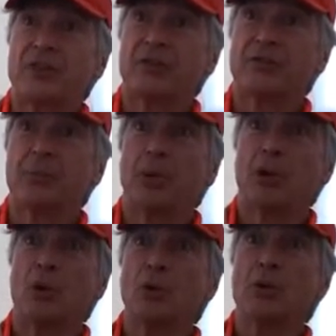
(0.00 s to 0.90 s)
of the
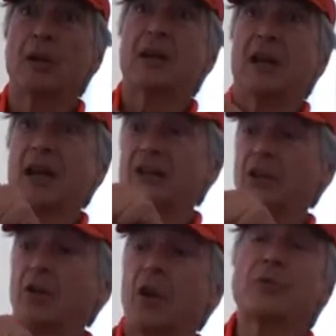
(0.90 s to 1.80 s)
balloon, and the
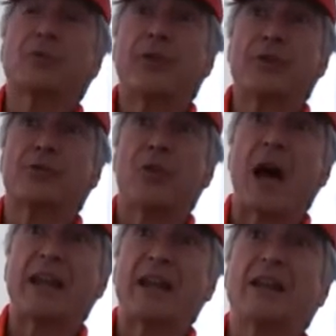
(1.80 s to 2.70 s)
country you
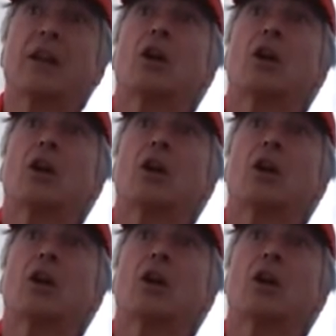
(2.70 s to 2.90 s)
fly in,